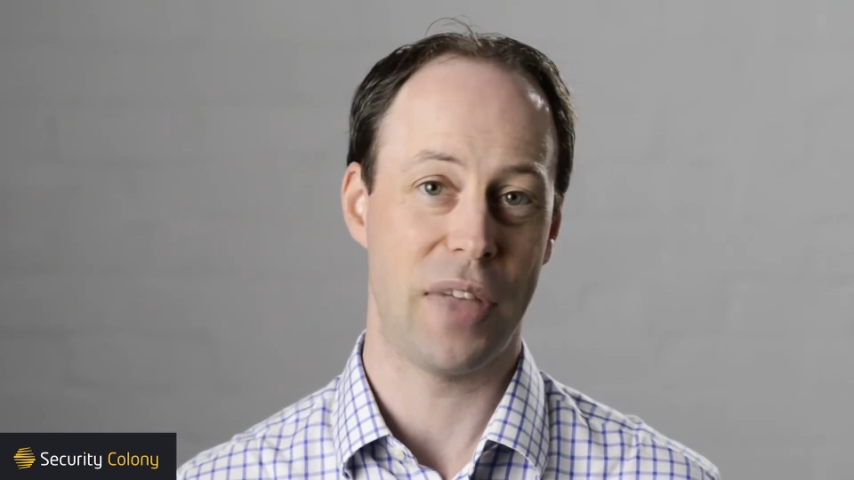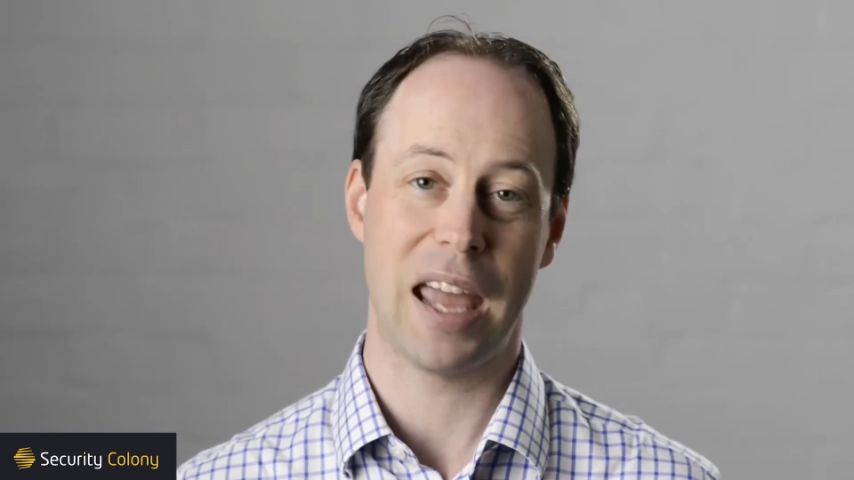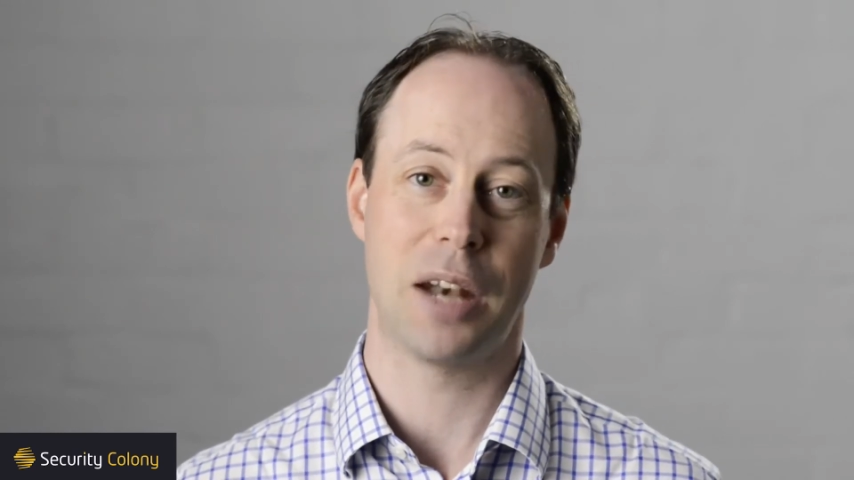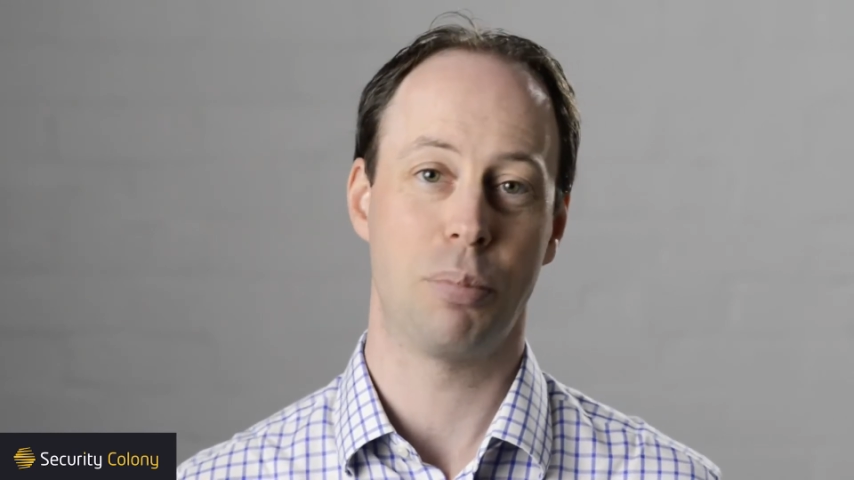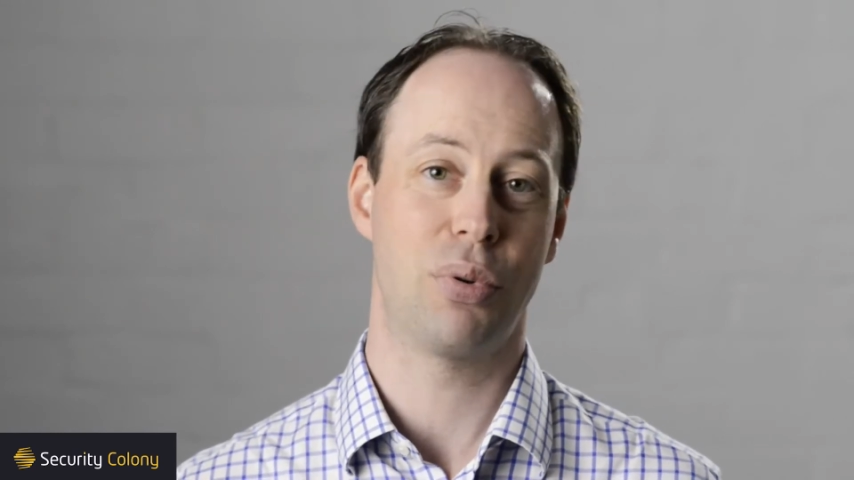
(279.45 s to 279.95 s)
they
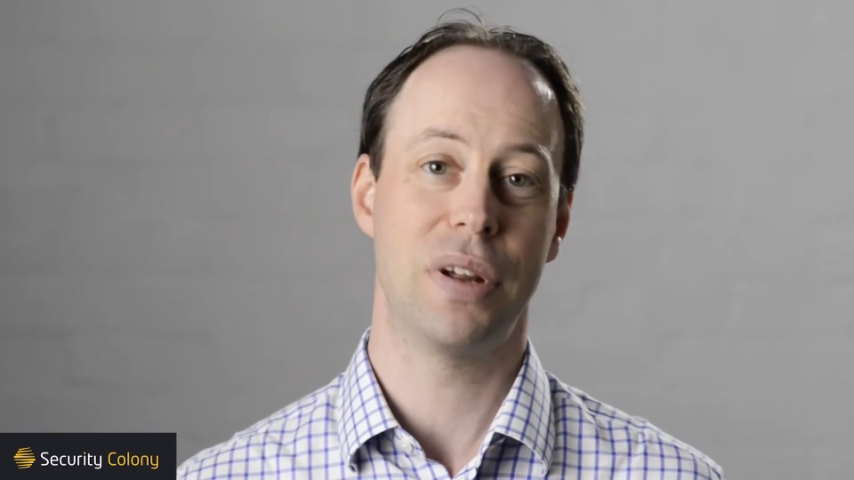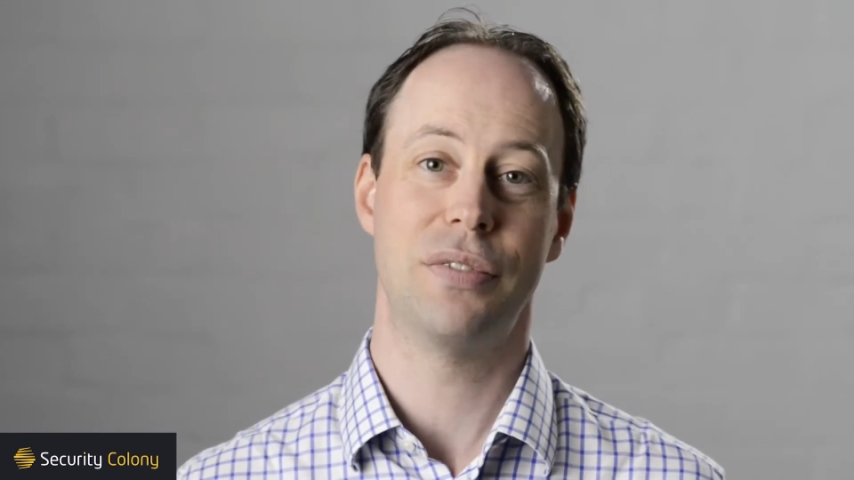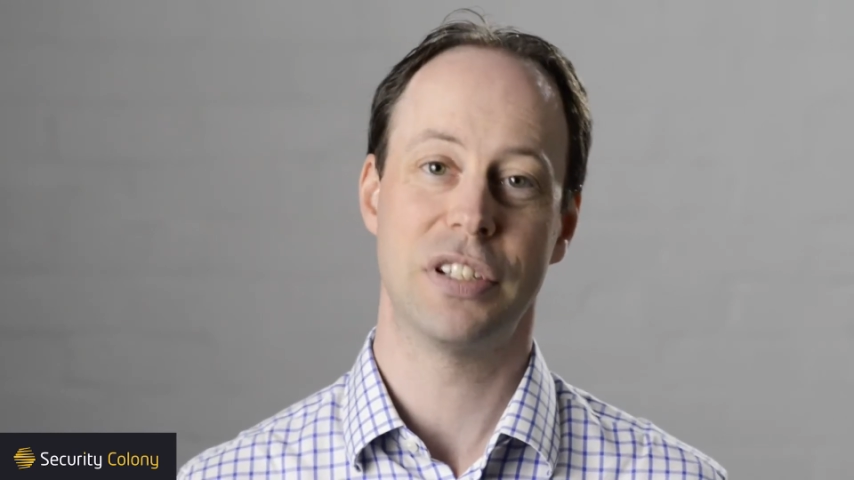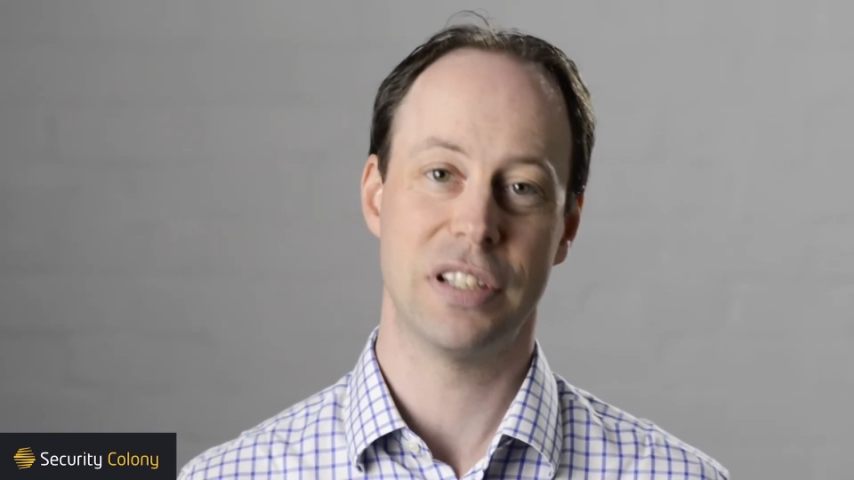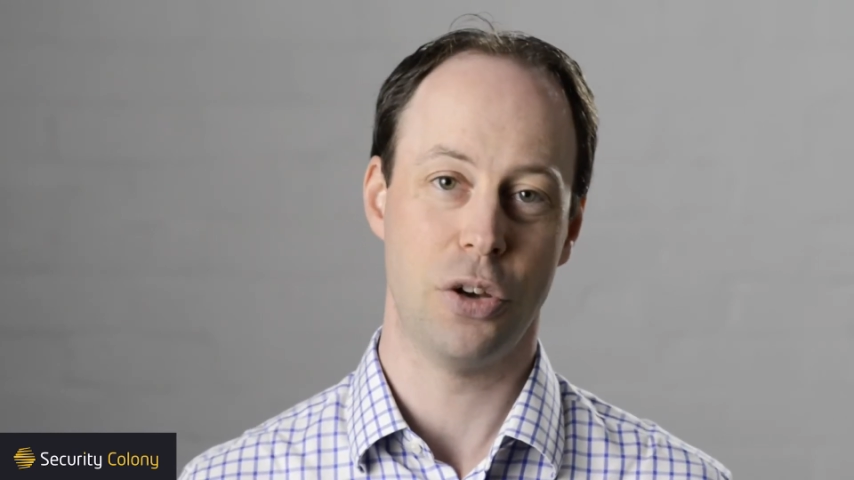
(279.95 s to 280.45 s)
hadn't
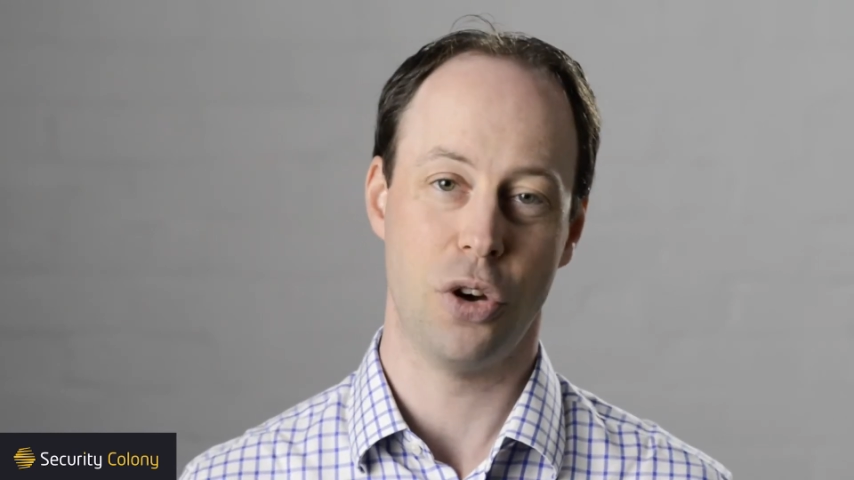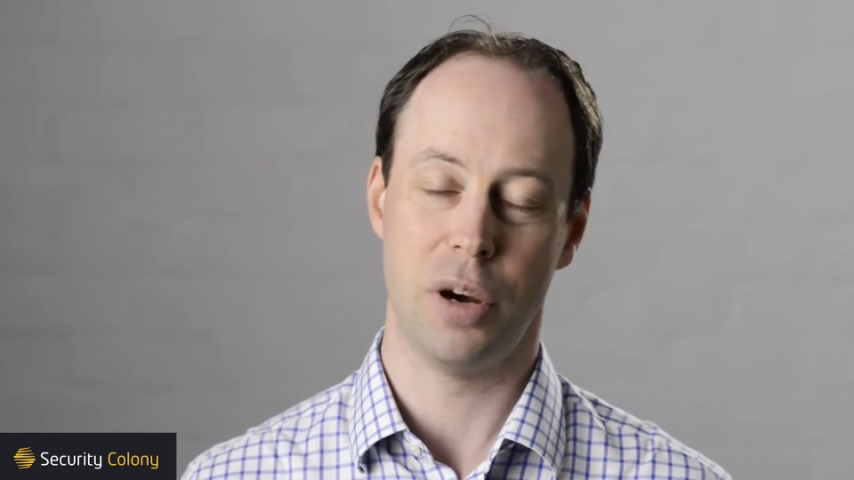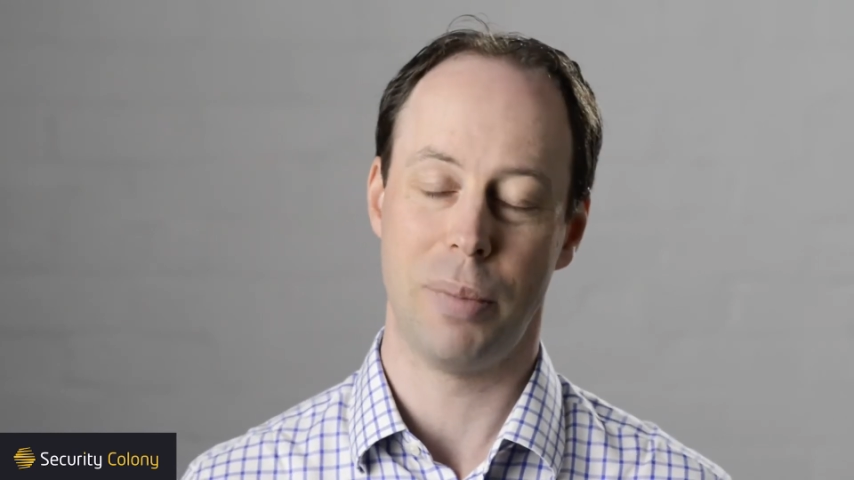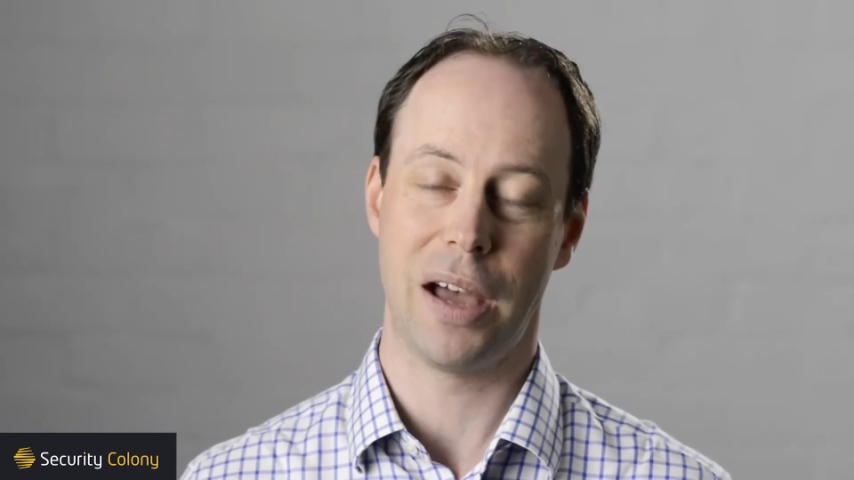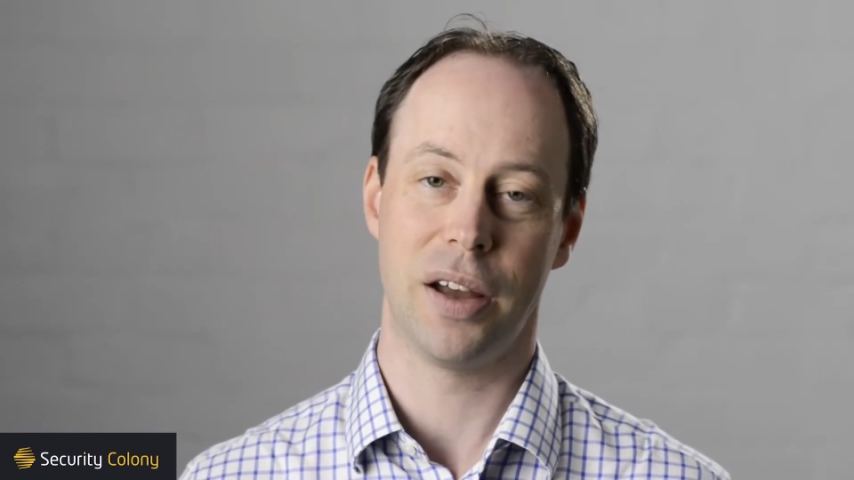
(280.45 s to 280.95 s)
previously heard
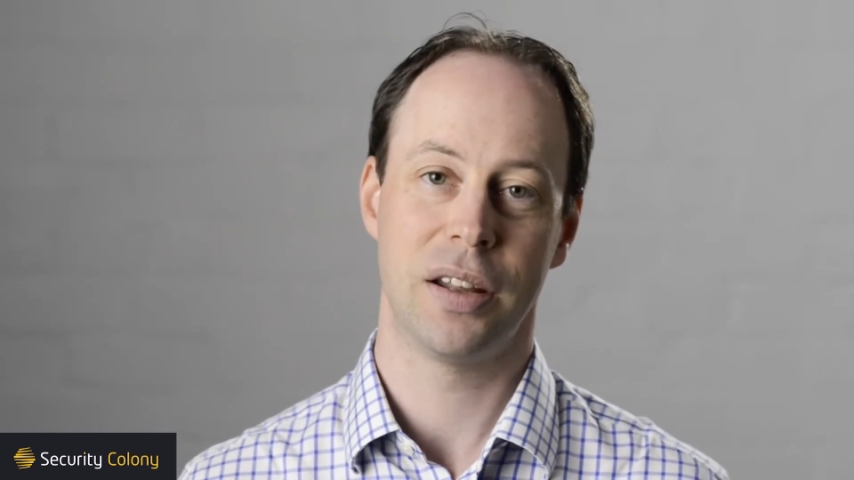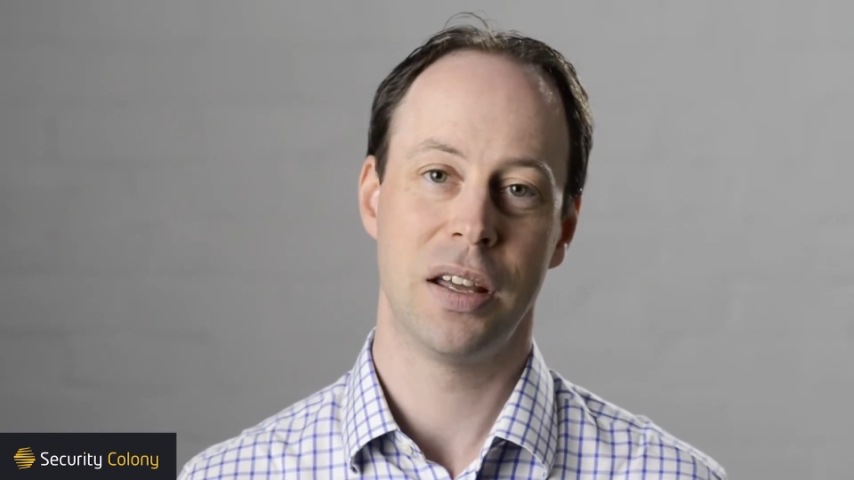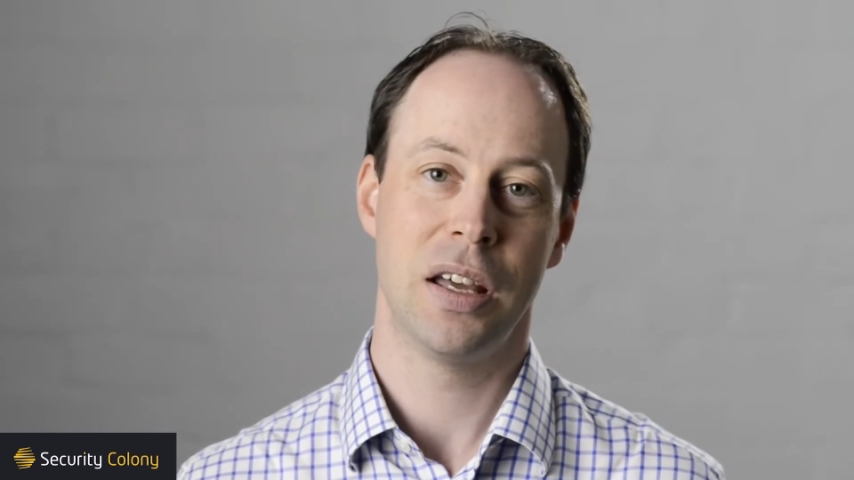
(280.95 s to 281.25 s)
about.